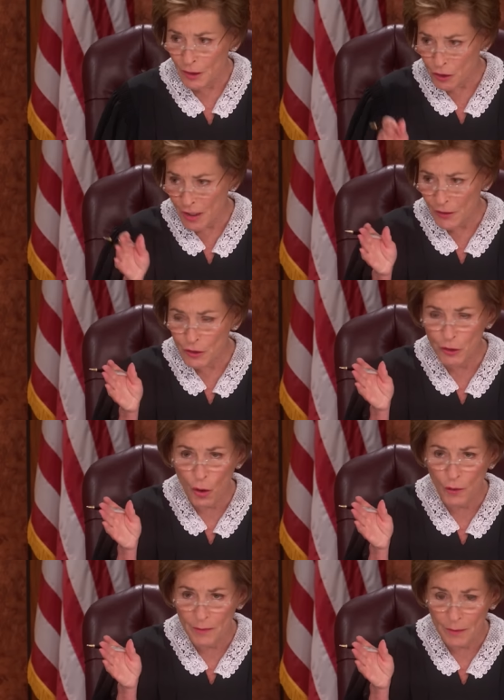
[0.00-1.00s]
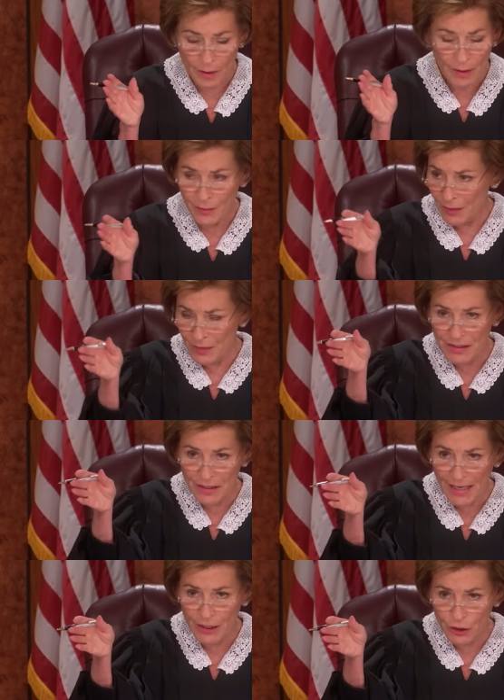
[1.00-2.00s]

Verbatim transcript: Did you hear the story that this lady